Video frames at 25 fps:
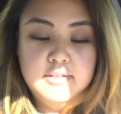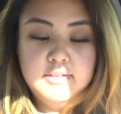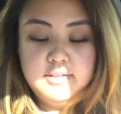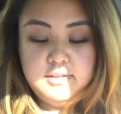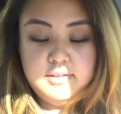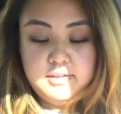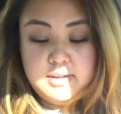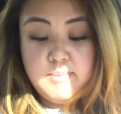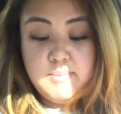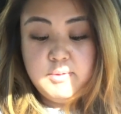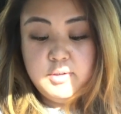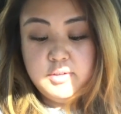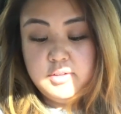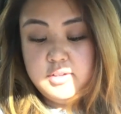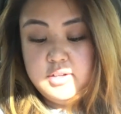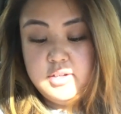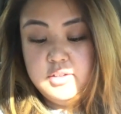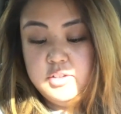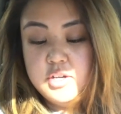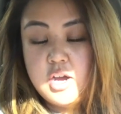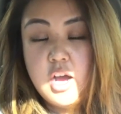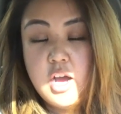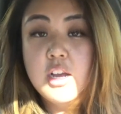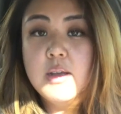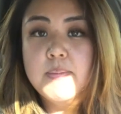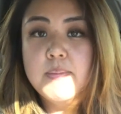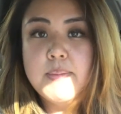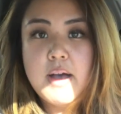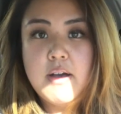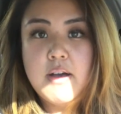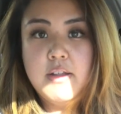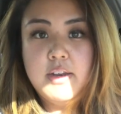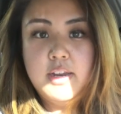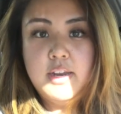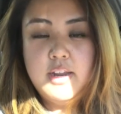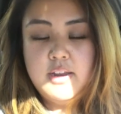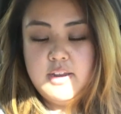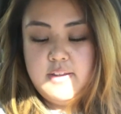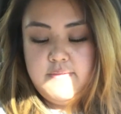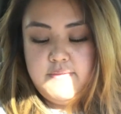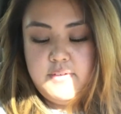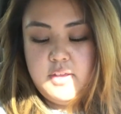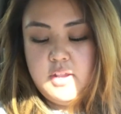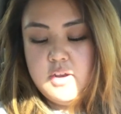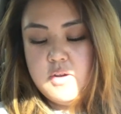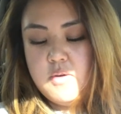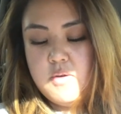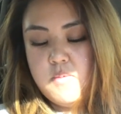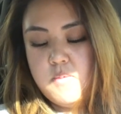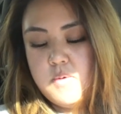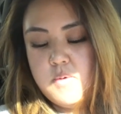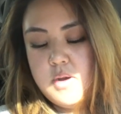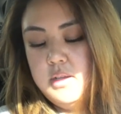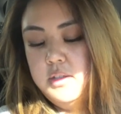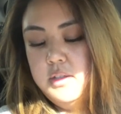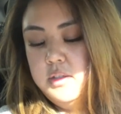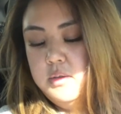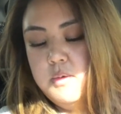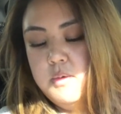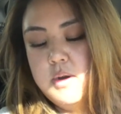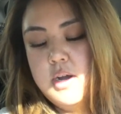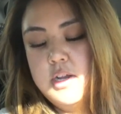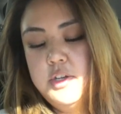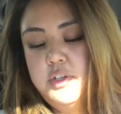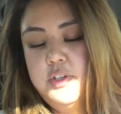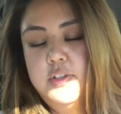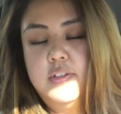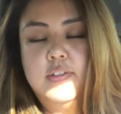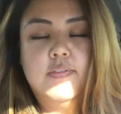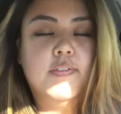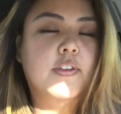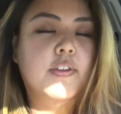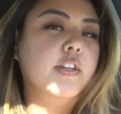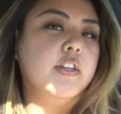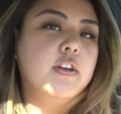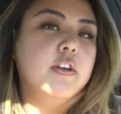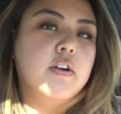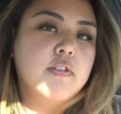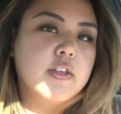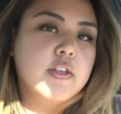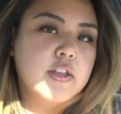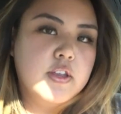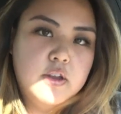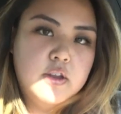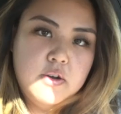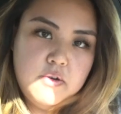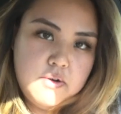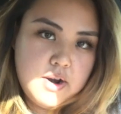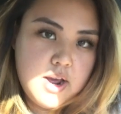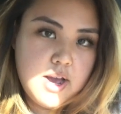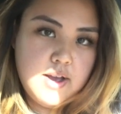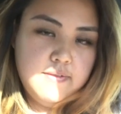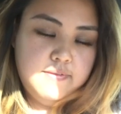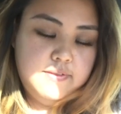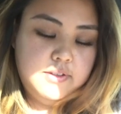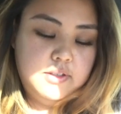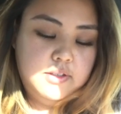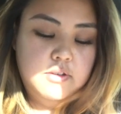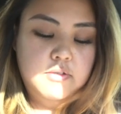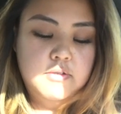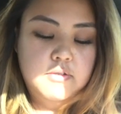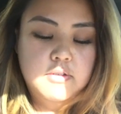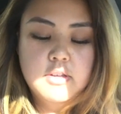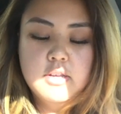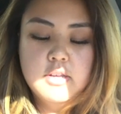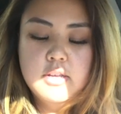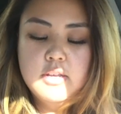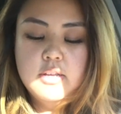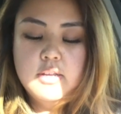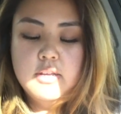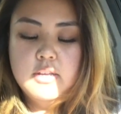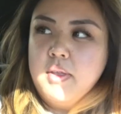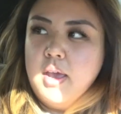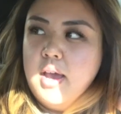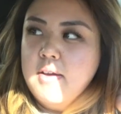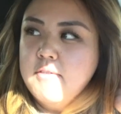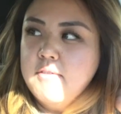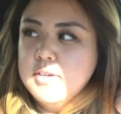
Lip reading: So I'm just gonna talk about it, and if you don't want to watch this video, then you don't have to.